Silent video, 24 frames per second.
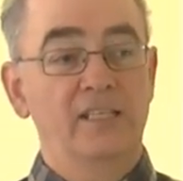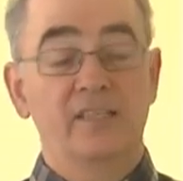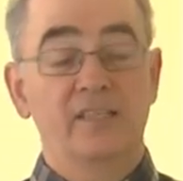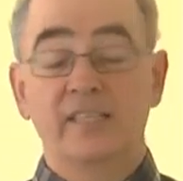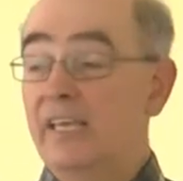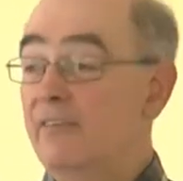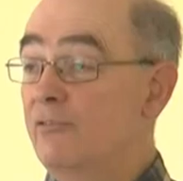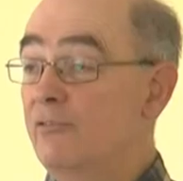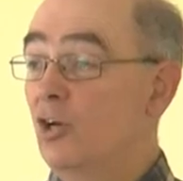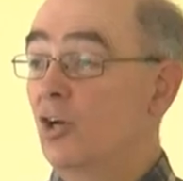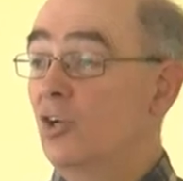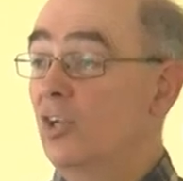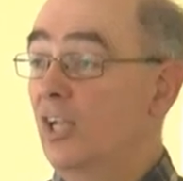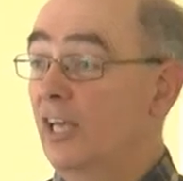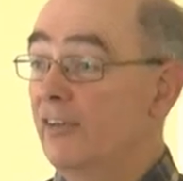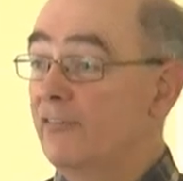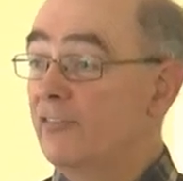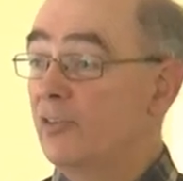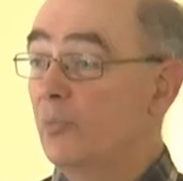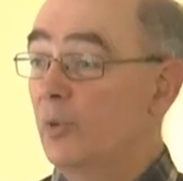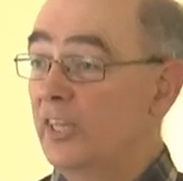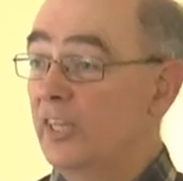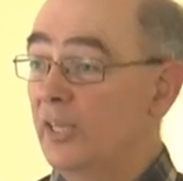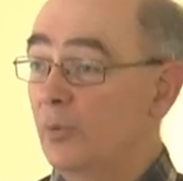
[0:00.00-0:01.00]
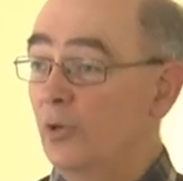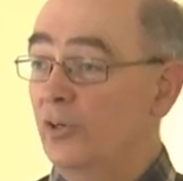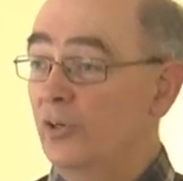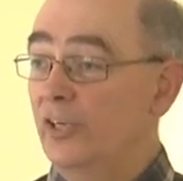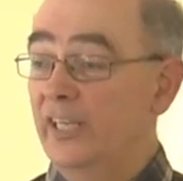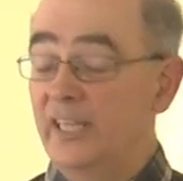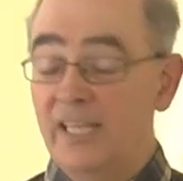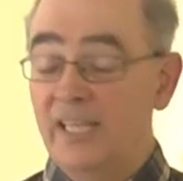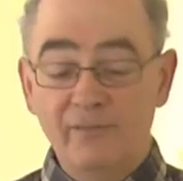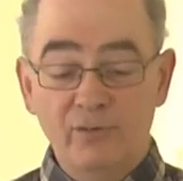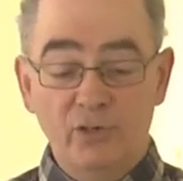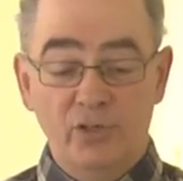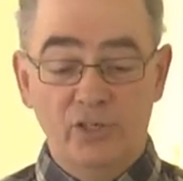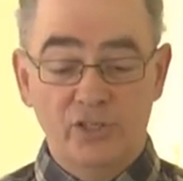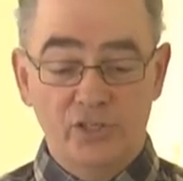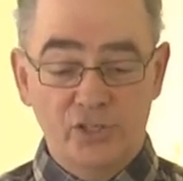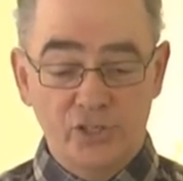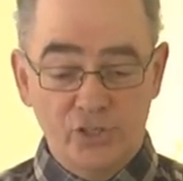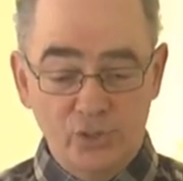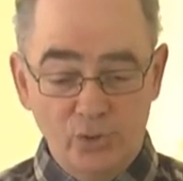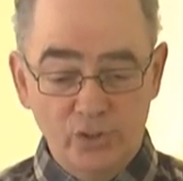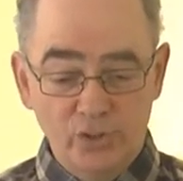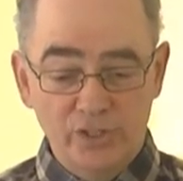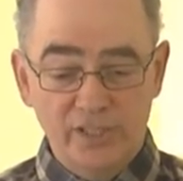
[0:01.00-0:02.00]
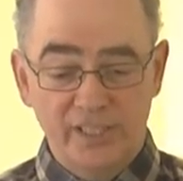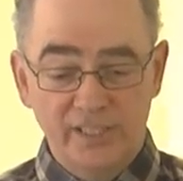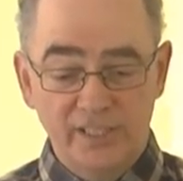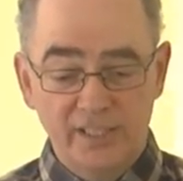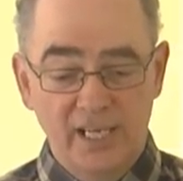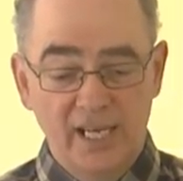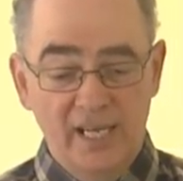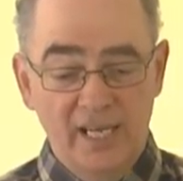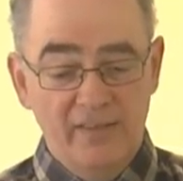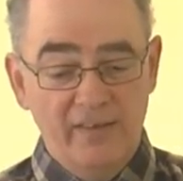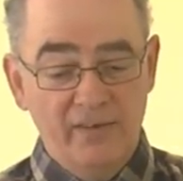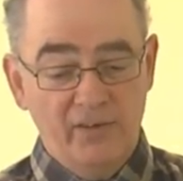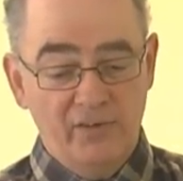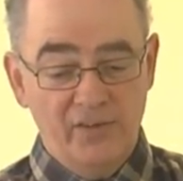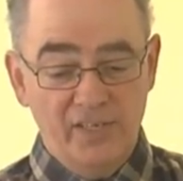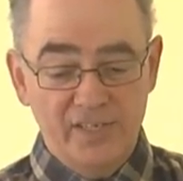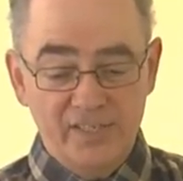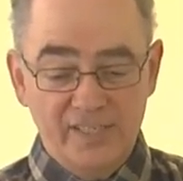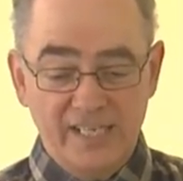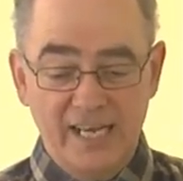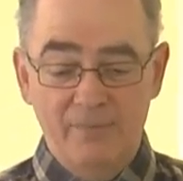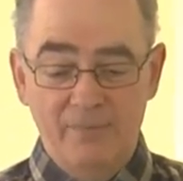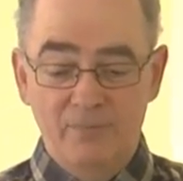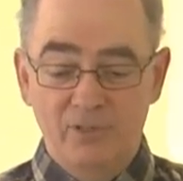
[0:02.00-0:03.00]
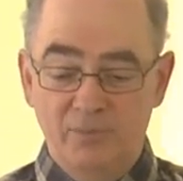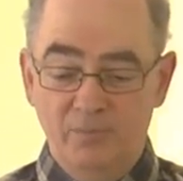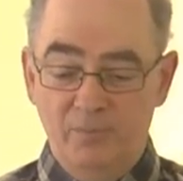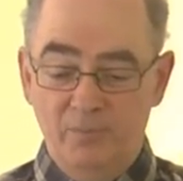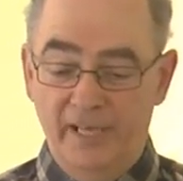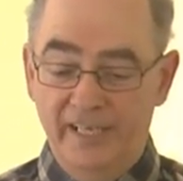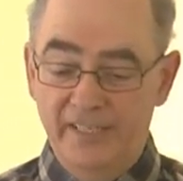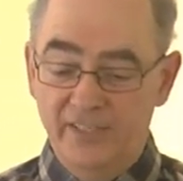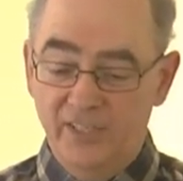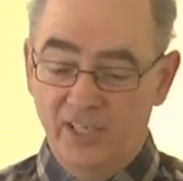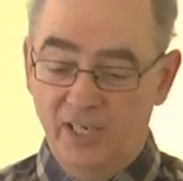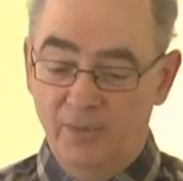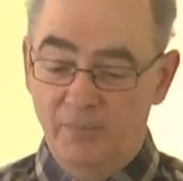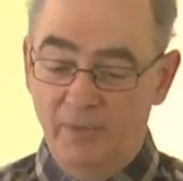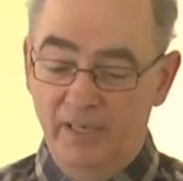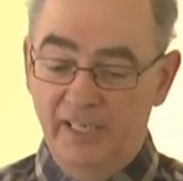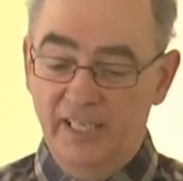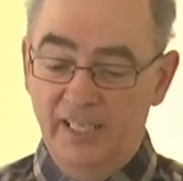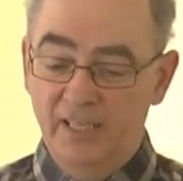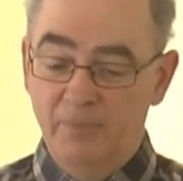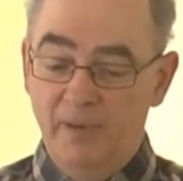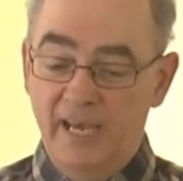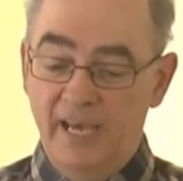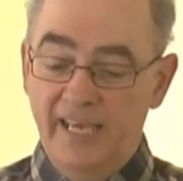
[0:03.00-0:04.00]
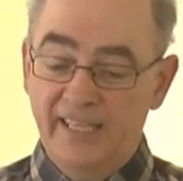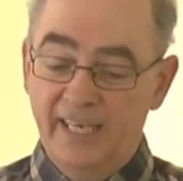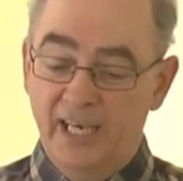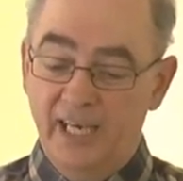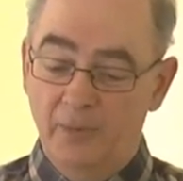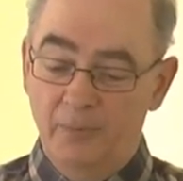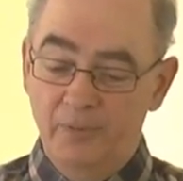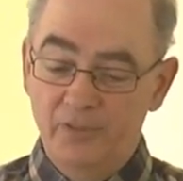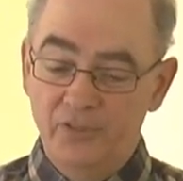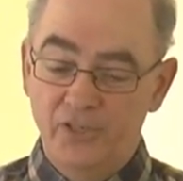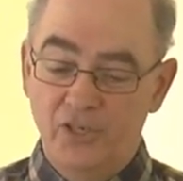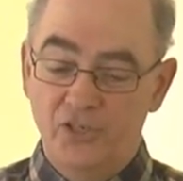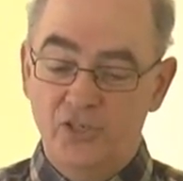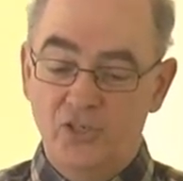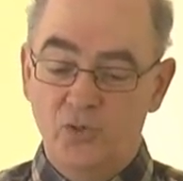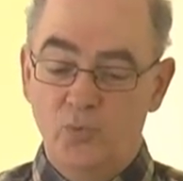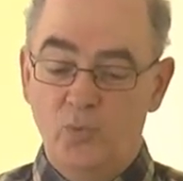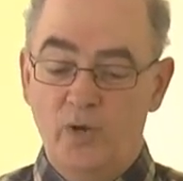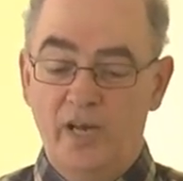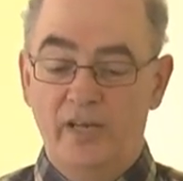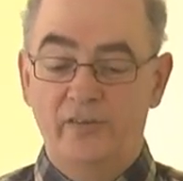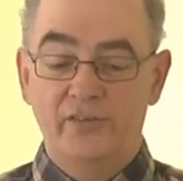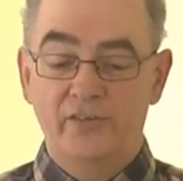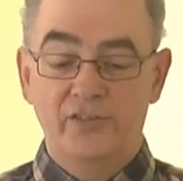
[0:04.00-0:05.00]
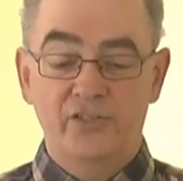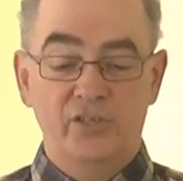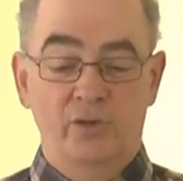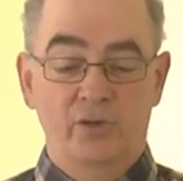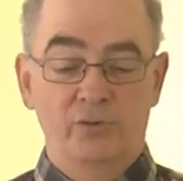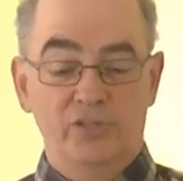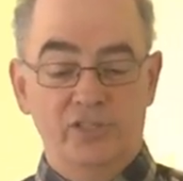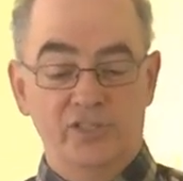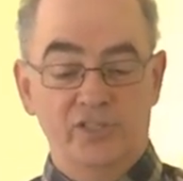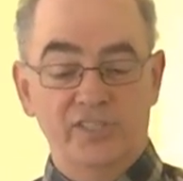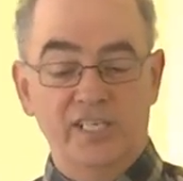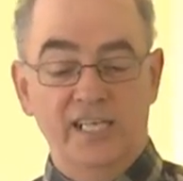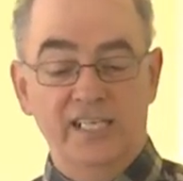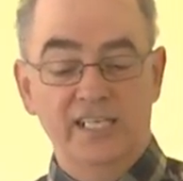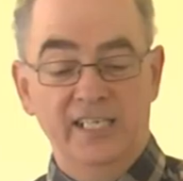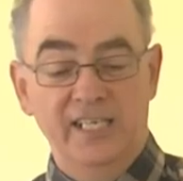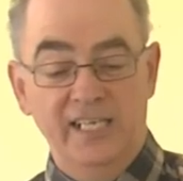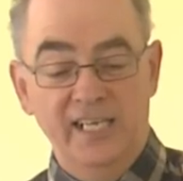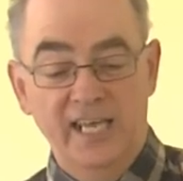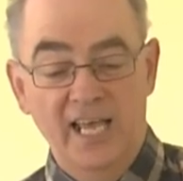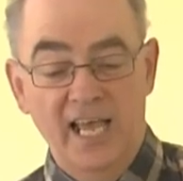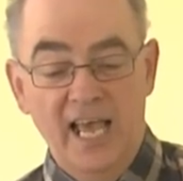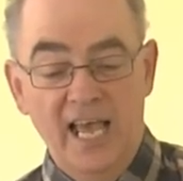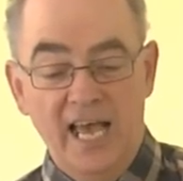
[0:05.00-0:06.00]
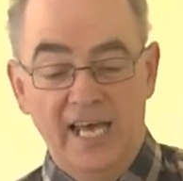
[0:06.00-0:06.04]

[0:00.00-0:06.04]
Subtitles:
They've got life the way they want it. They've got it sorted. They've got their scams in place. They've got money in the bank. They've got position, wealth, and social standing.